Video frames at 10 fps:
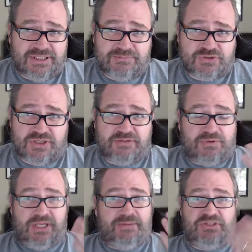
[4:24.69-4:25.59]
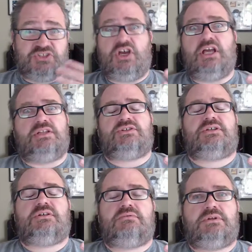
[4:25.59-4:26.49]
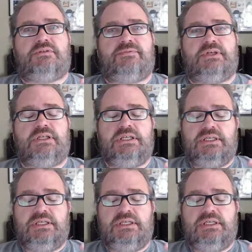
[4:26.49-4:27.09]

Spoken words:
I'm in silence going, what the fuck?